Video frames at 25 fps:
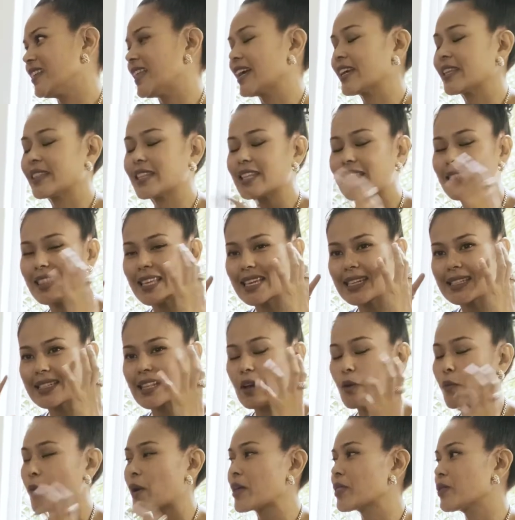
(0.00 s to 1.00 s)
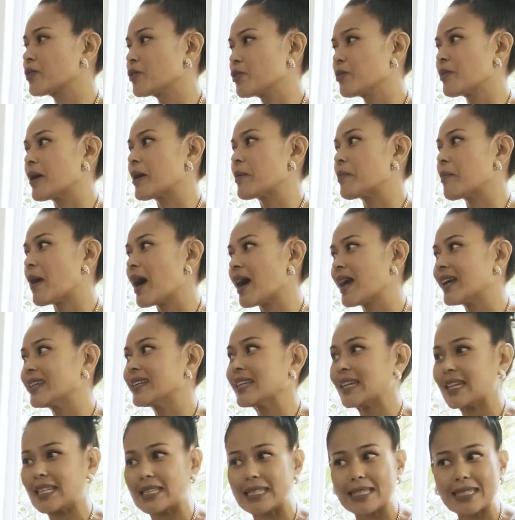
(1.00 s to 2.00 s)
Like the things that went through my
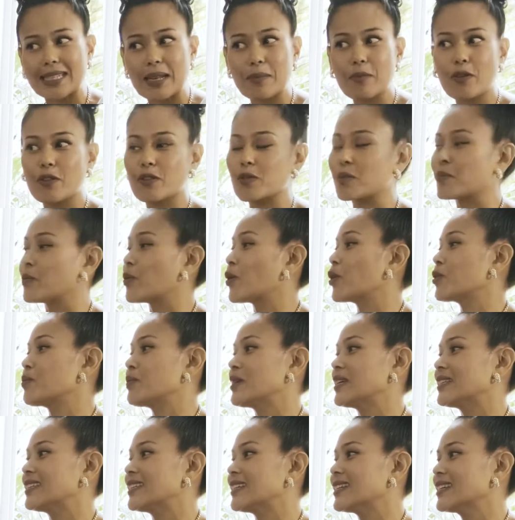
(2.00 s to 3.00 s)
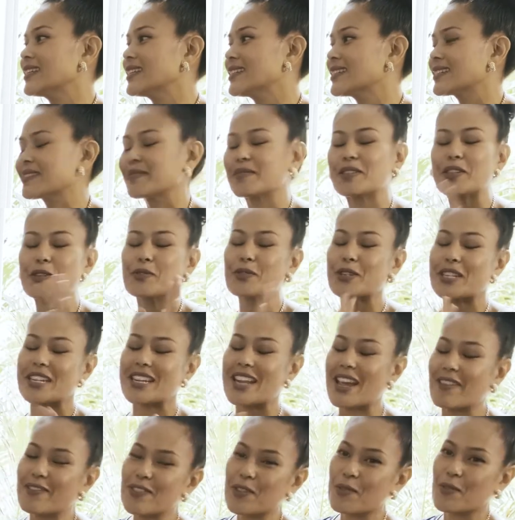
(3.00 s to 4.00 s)
mind in some of the board meetings, you would
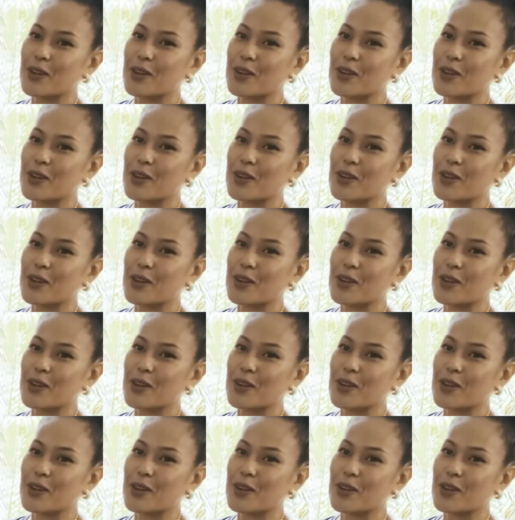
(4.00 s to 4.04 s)
never